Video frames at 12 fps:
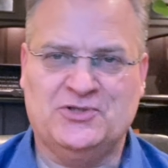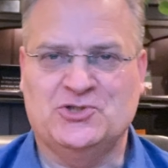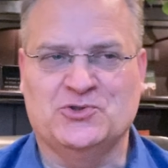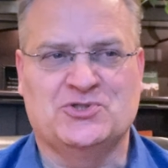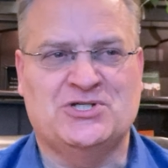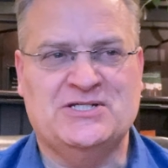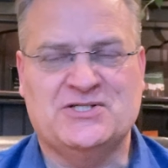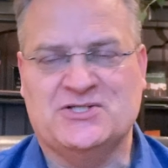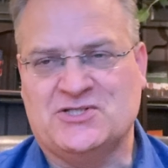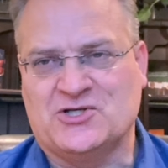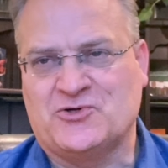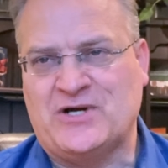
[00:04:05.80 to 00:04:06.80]
to Jesus
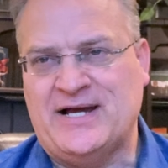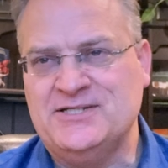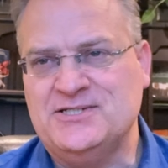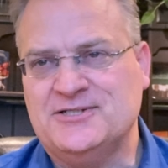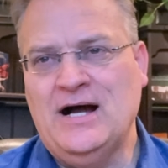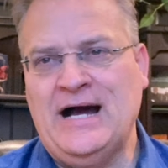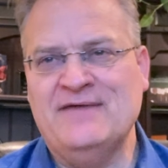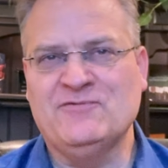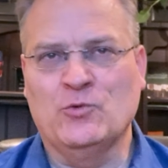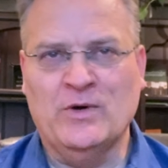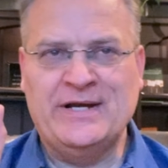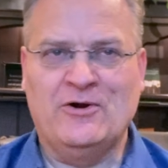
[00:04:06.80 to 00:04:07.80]
the Christ. I have
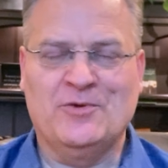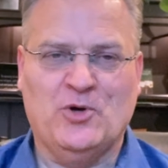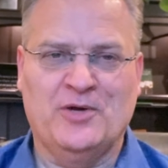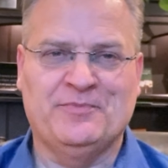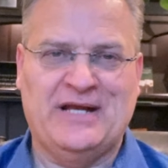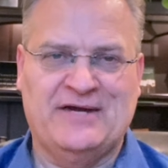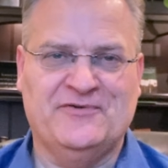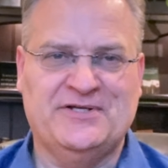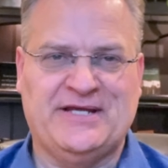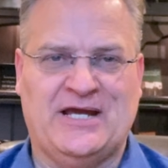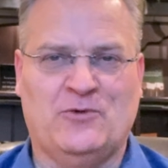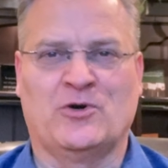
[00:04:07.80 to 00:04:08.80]
a 1-hour appointment every
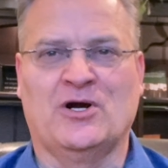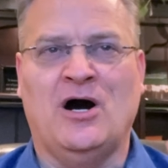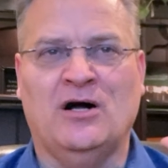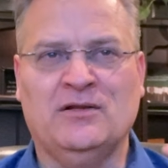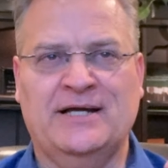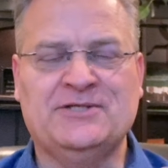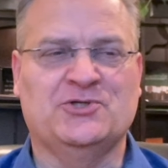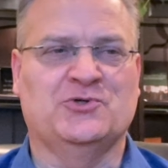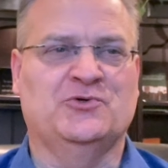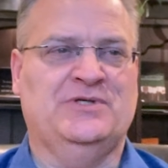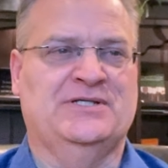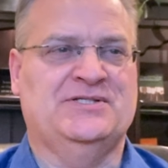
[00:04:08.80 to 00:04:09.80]
day where all I
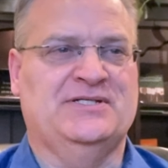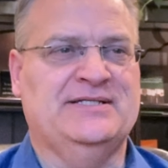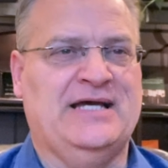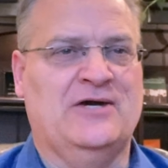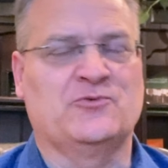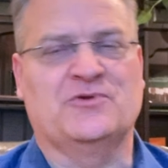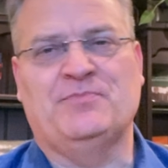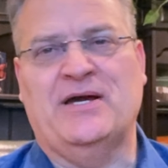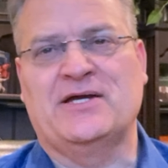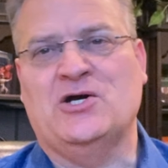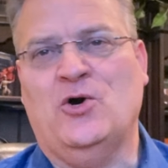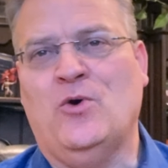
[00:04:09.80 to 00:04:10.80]
do is sit down with
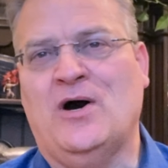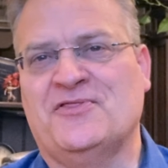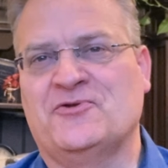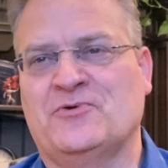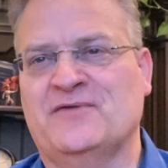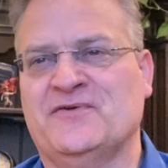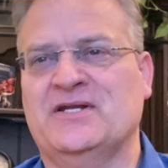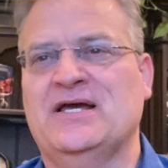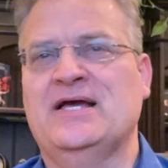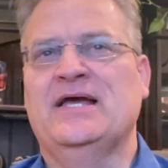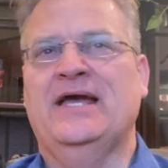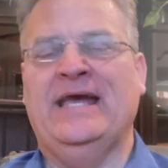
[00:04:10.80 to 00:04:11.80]
my co-author of it,
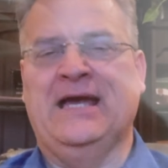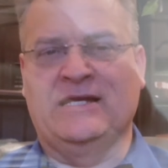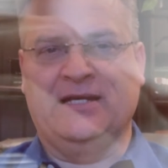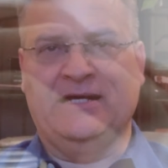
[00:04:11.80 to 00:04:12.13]
and